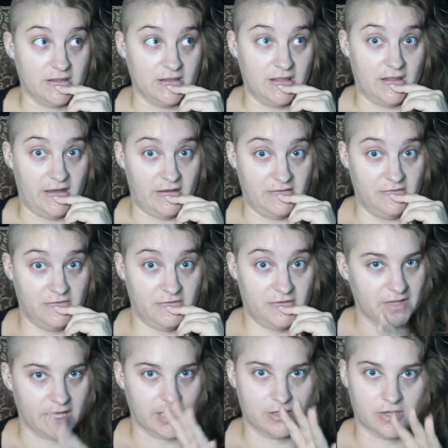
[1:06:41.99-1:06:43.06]
love,
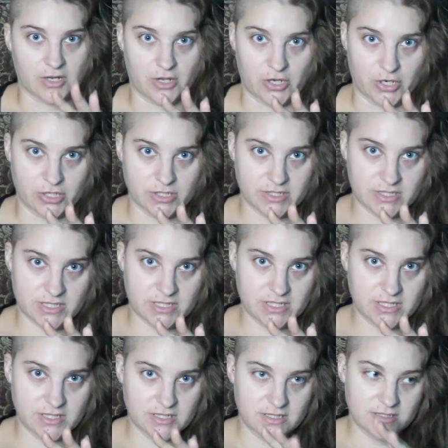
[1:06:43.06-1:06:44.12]
like the
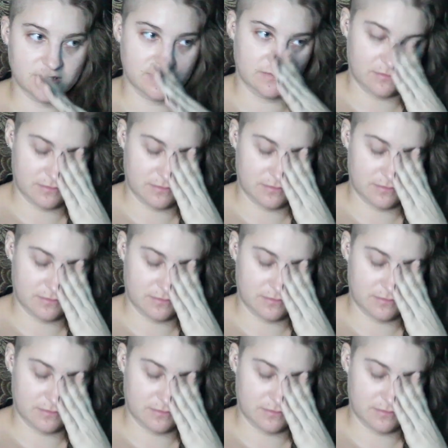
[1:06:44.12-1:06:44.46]
nurses,